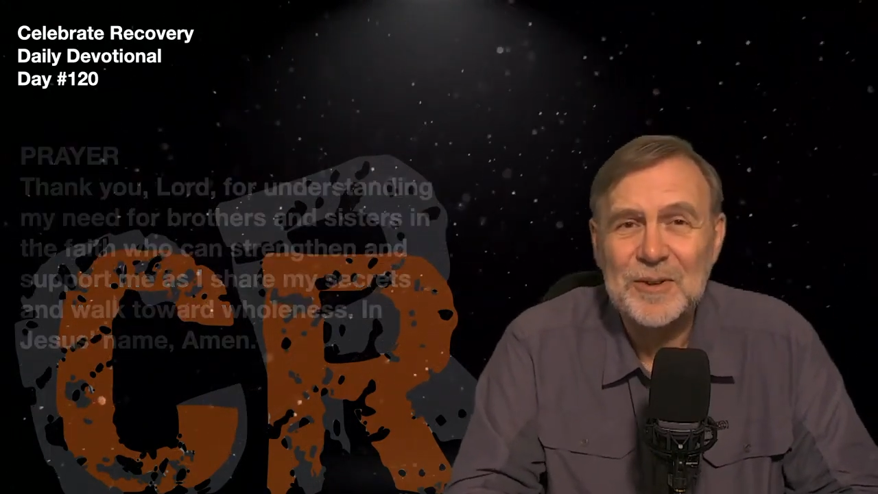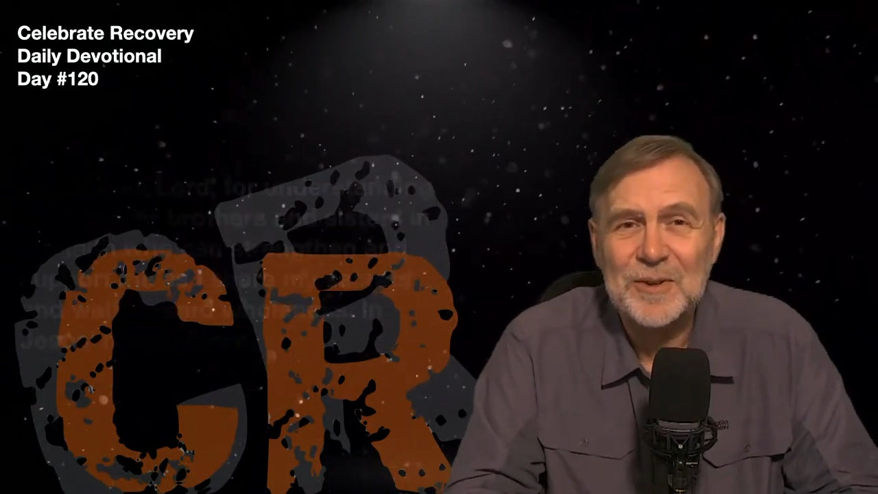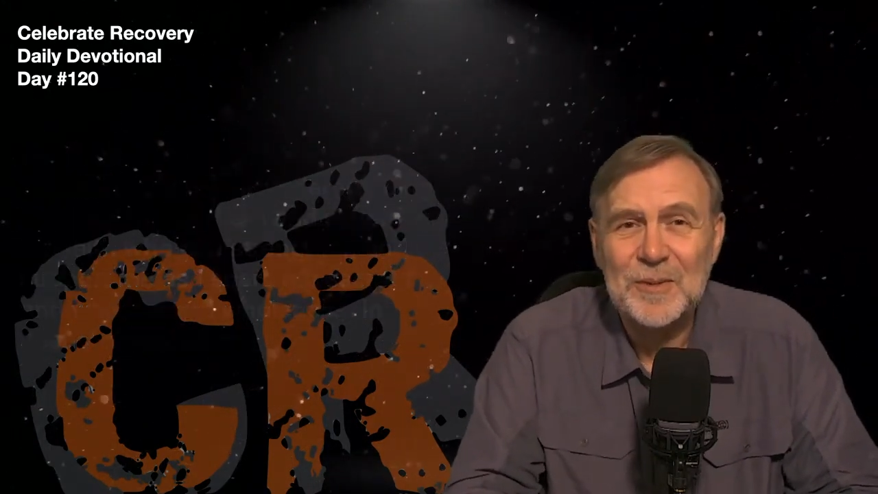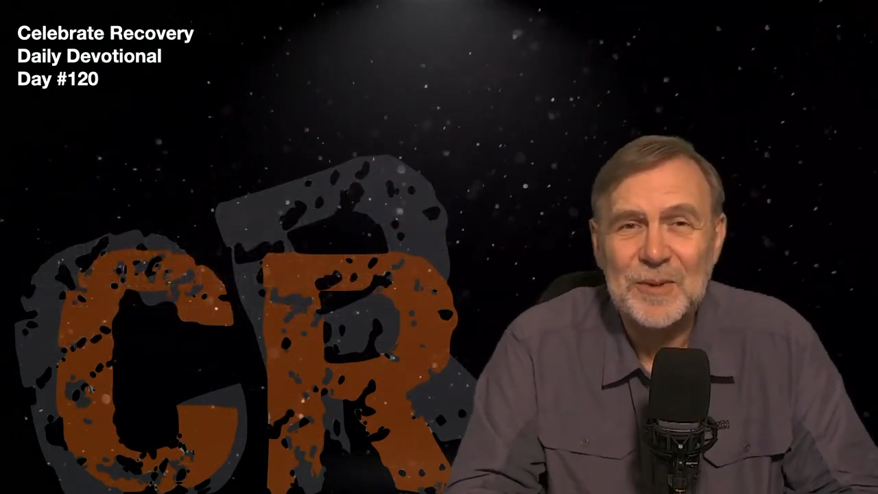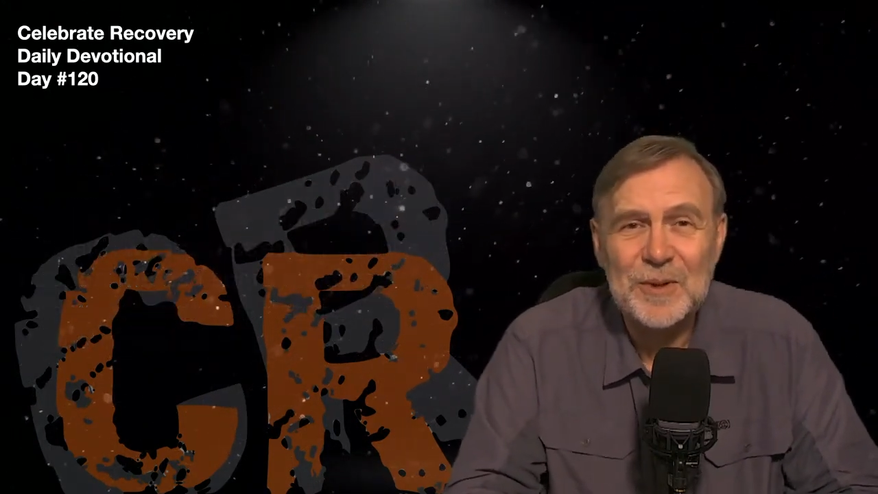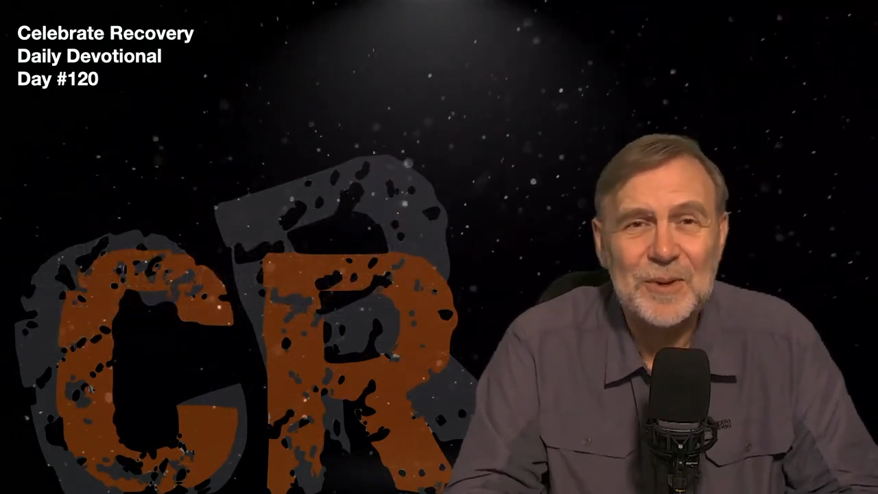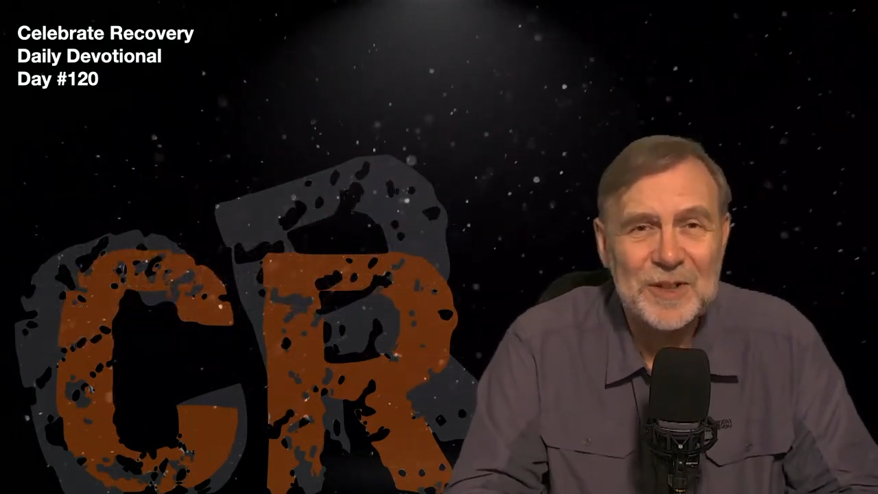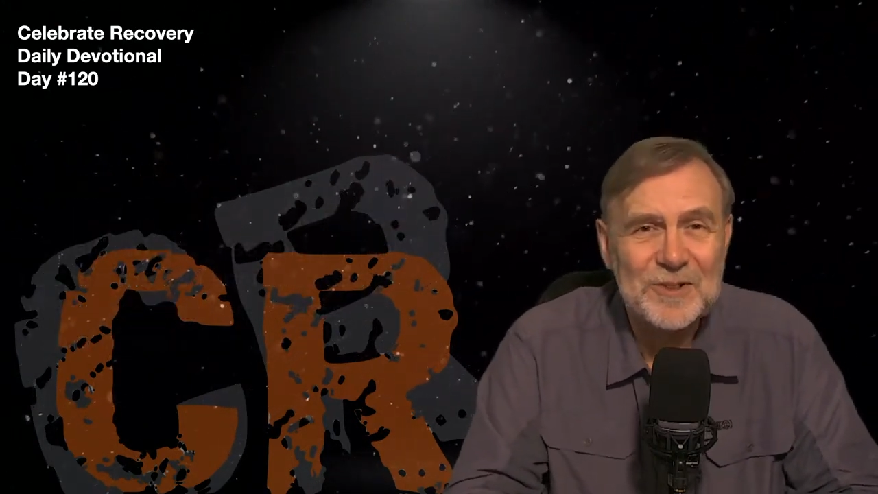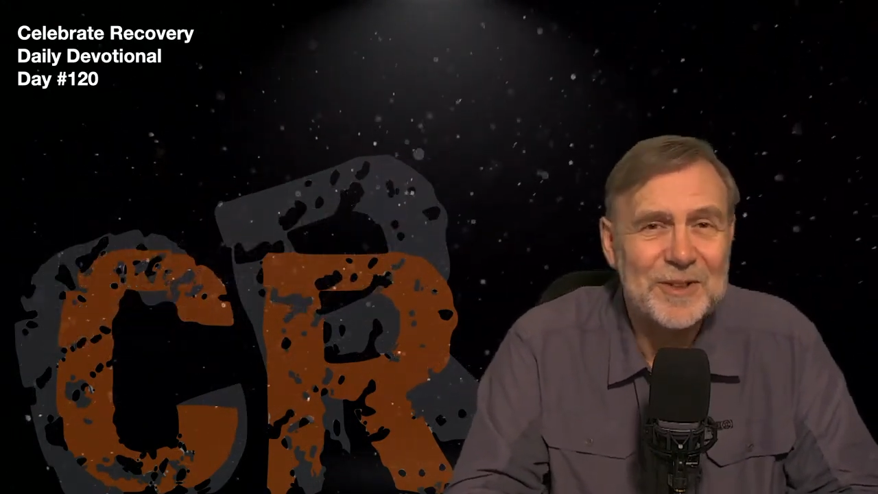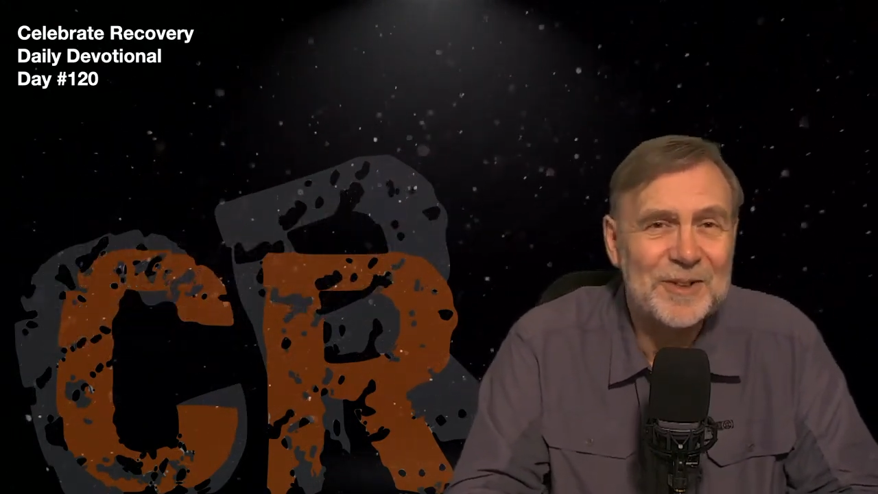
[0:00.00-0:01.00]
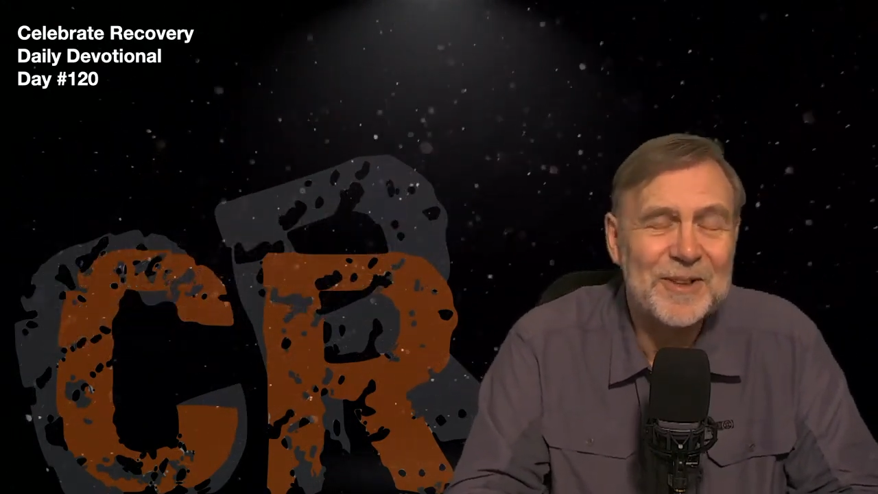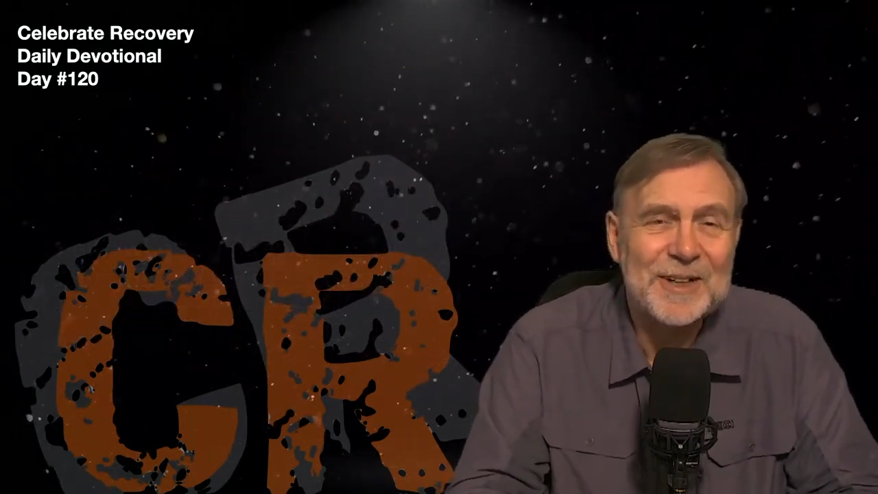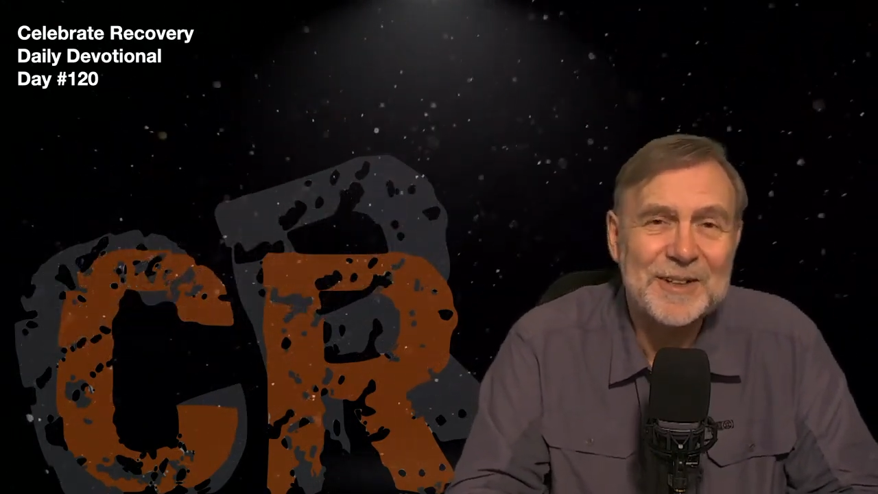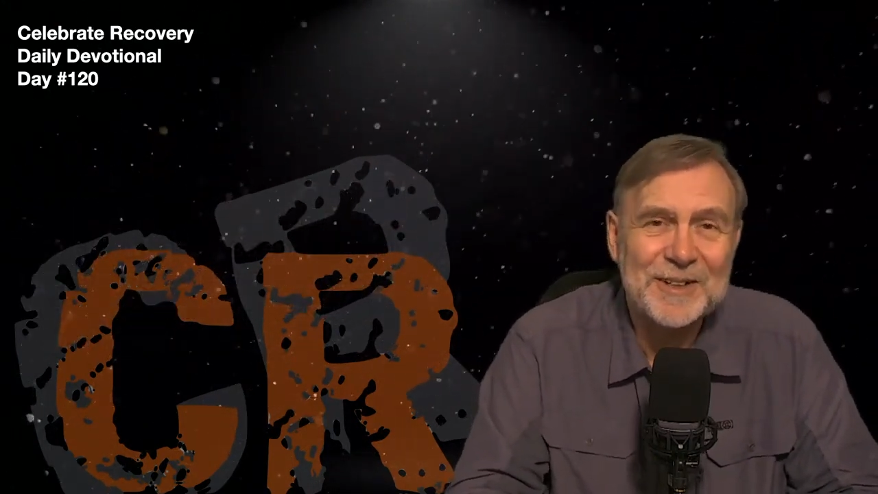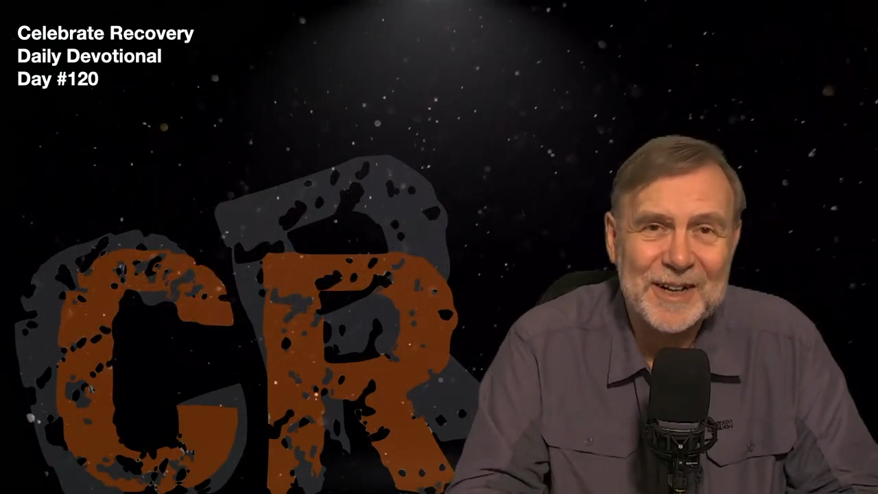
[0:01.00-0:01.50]
and we want you to know
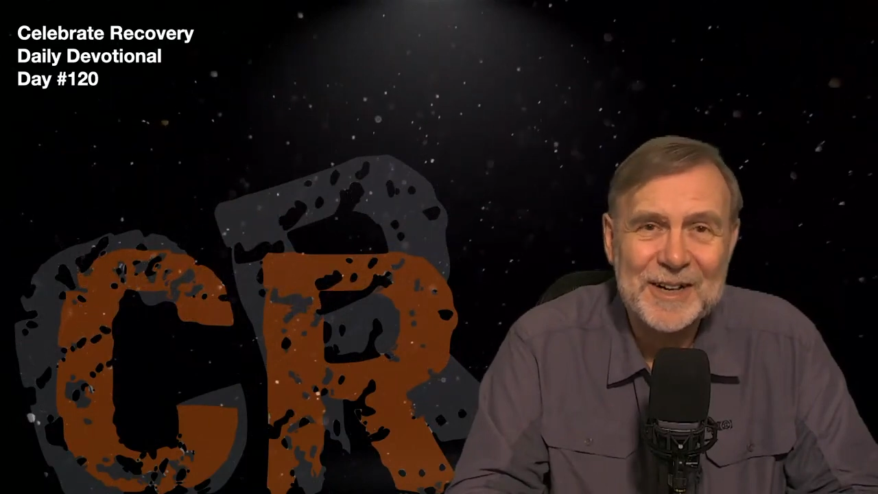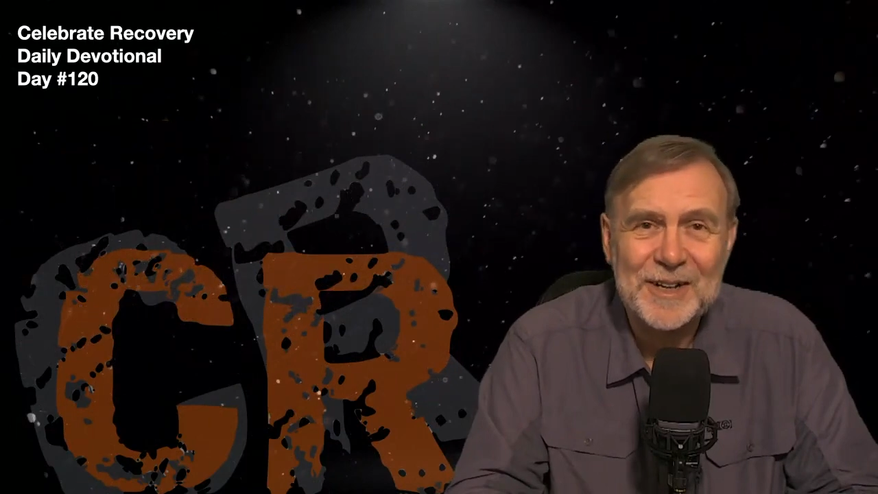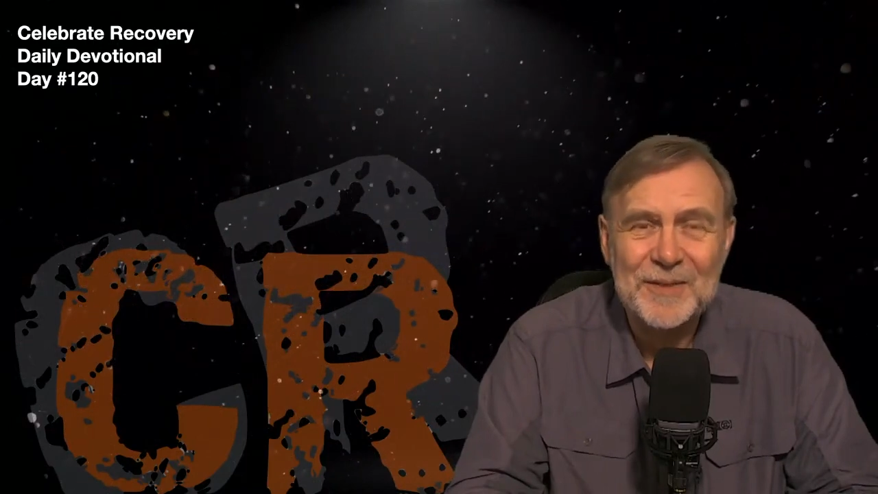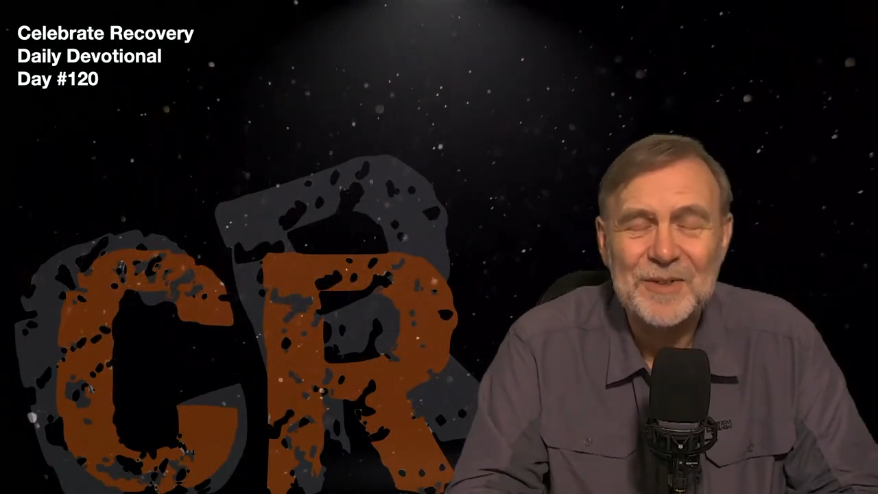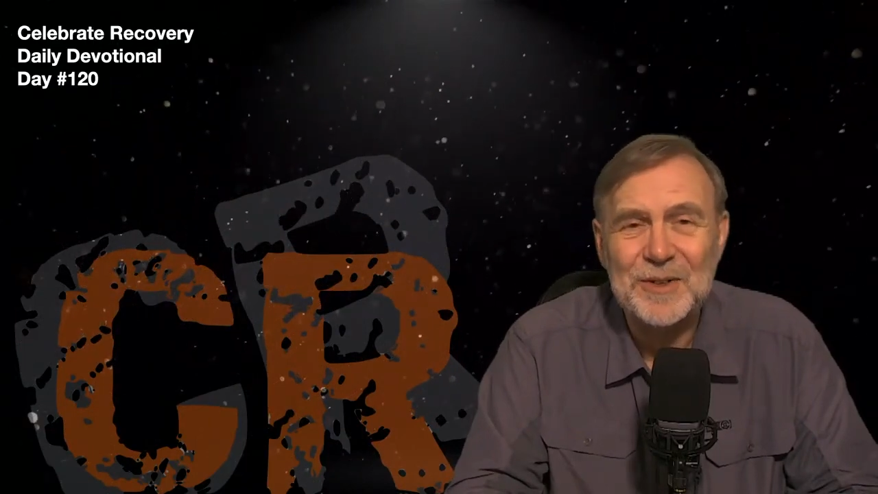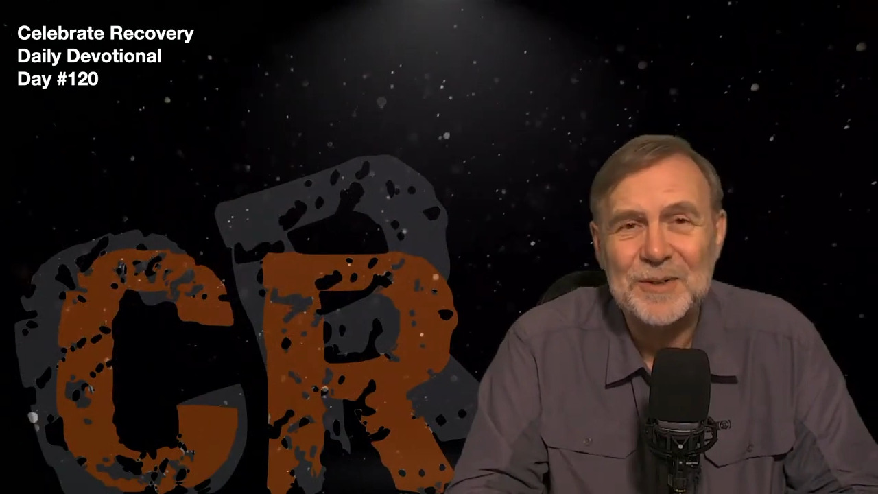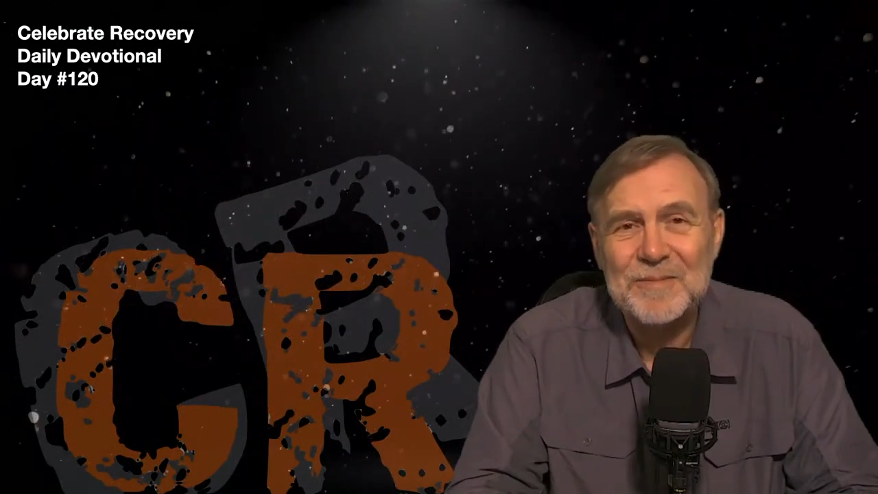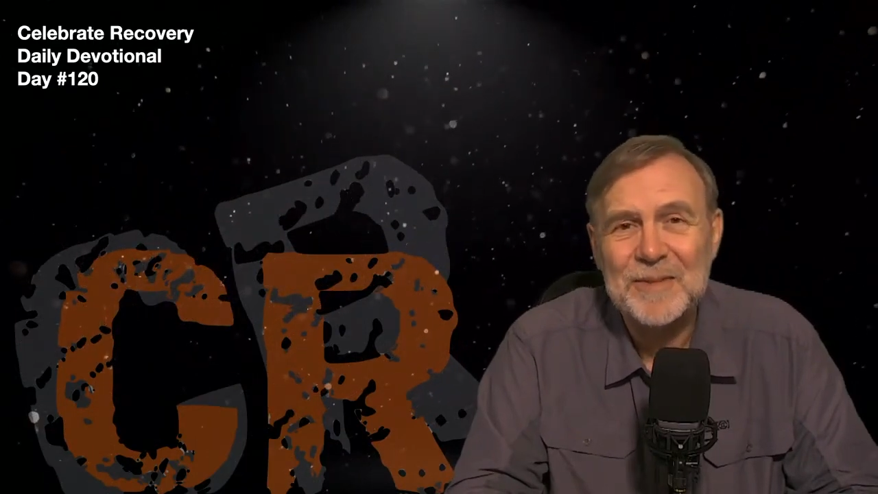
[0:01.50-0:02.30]
that God loves you.